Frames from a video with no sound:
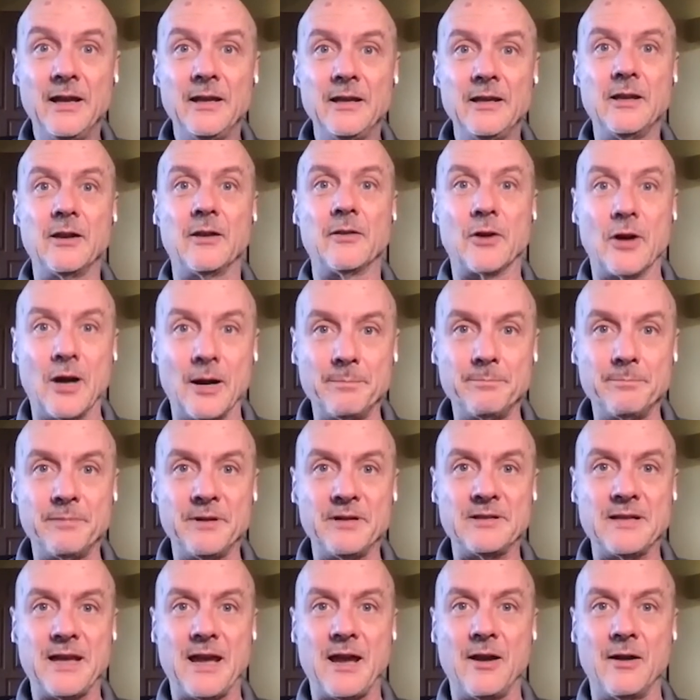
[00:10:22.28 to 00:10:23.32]
they're up
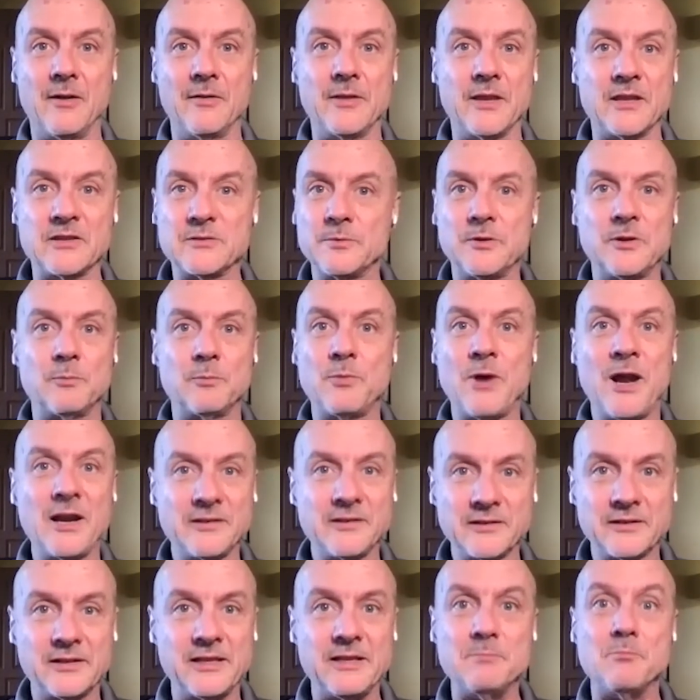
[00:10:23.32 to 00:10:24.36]
and down. They're practically